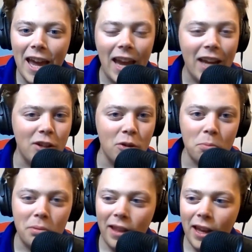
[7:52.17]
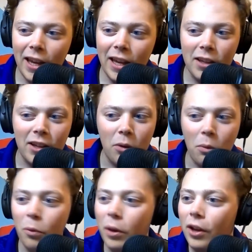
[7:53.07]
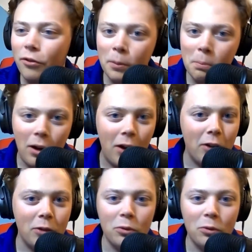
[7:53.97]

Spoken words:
And you'd play, 1 week of football,